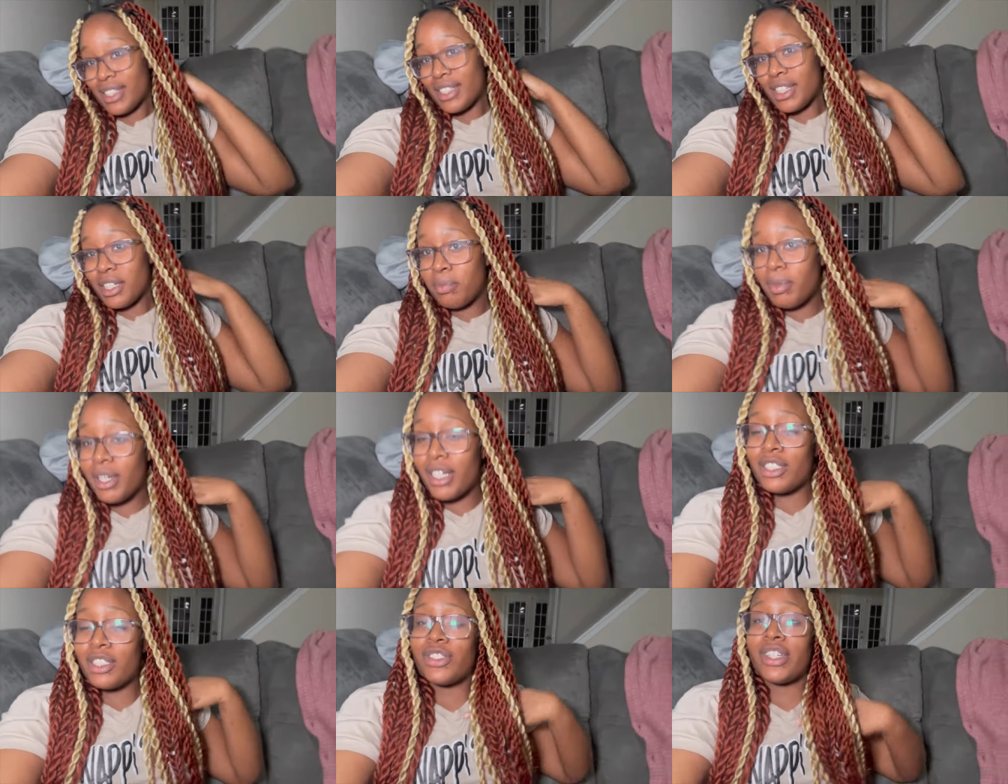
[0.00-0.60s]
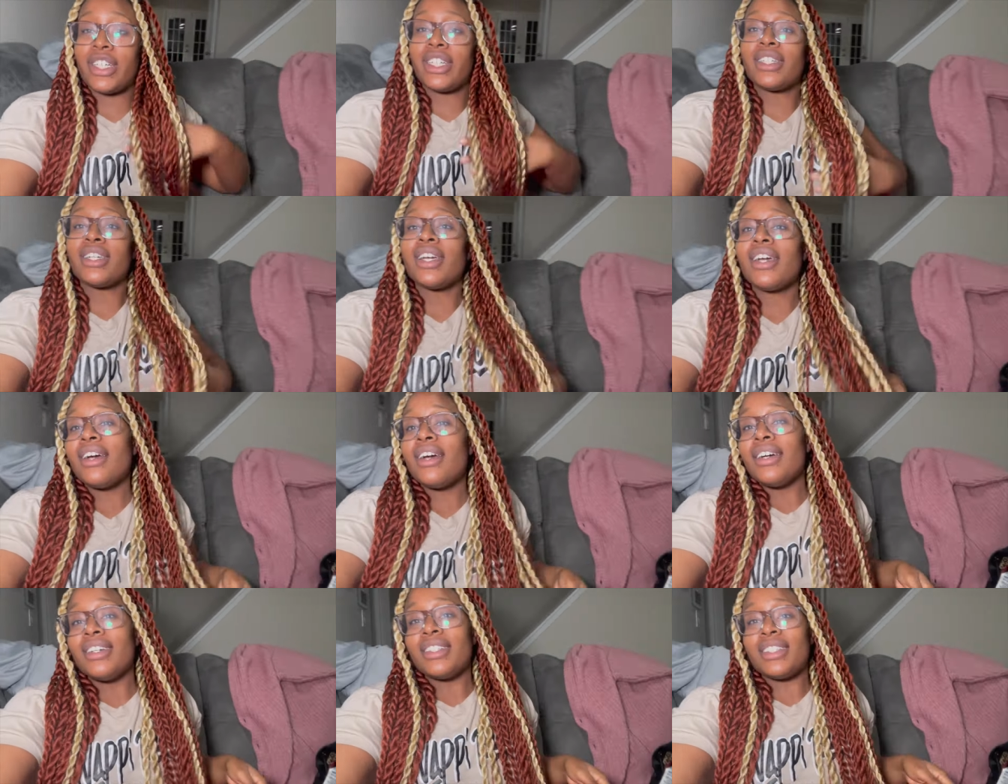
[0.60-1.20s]
said it best, right?
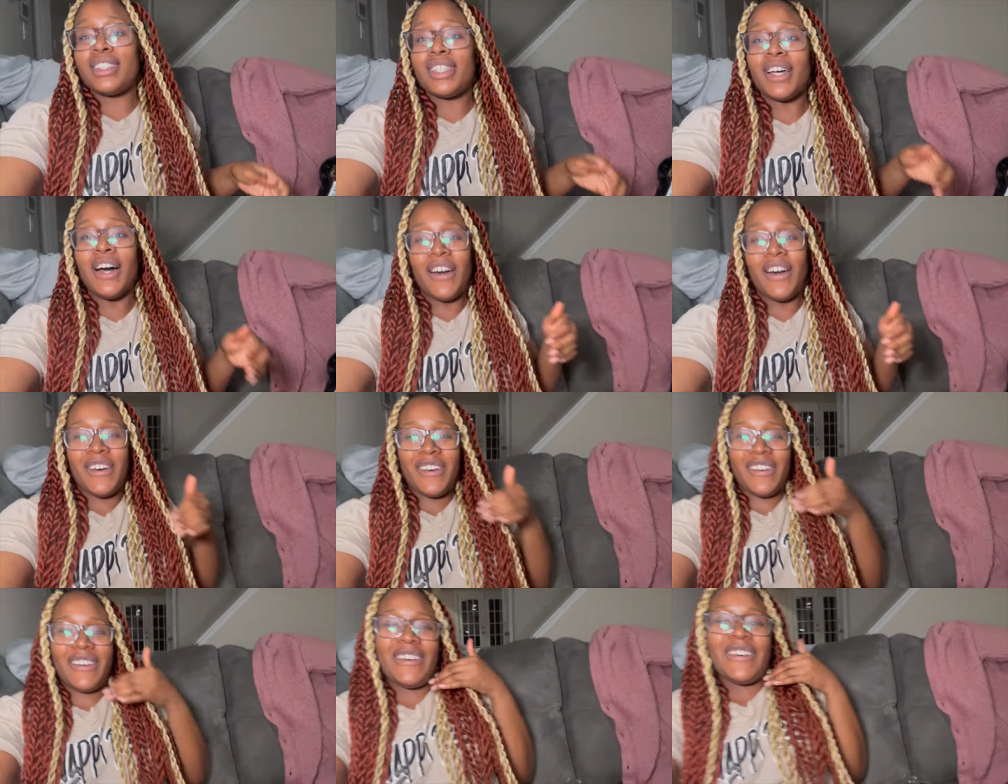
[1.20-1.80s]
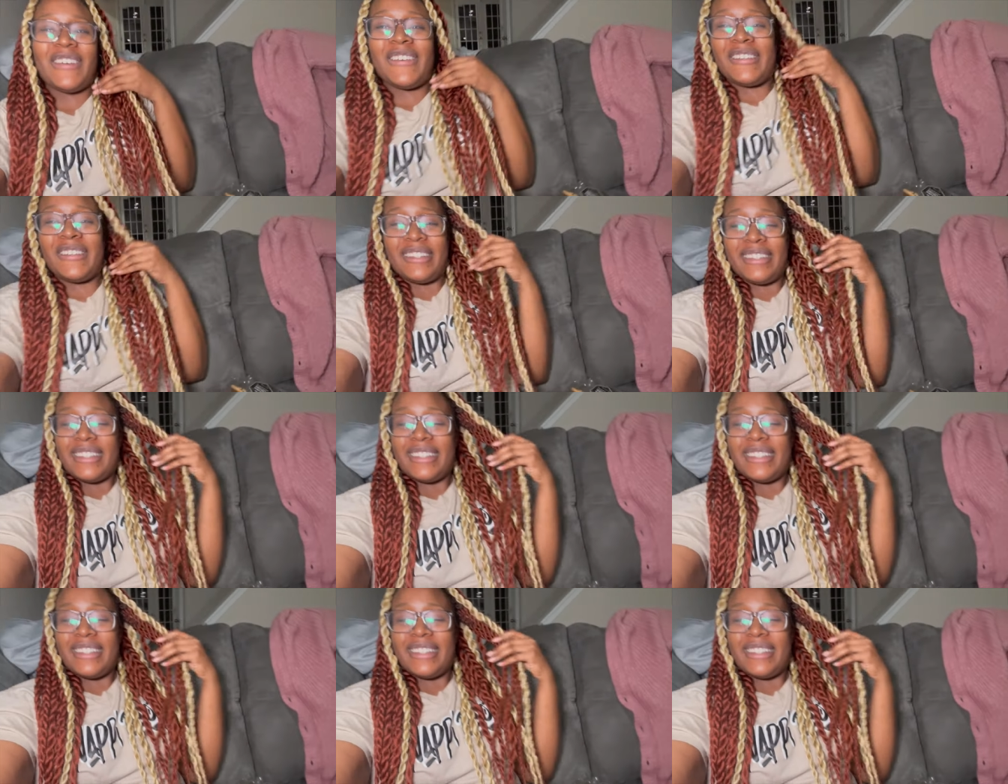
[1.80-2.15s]
So